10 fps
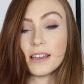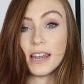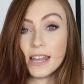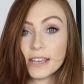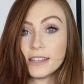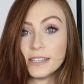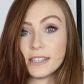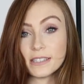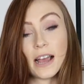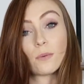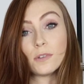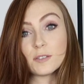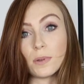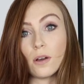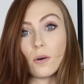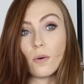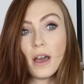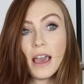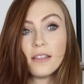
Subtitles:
I link these exact ones below.